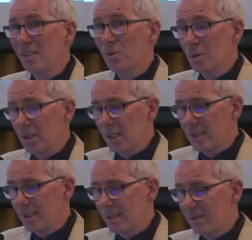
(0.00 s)

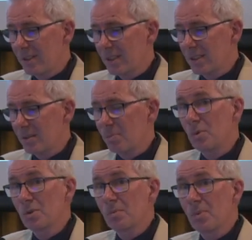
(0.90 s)
organising the visits
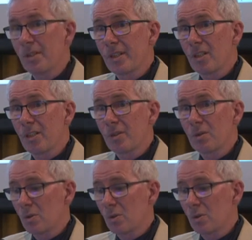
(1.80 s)
supported by the local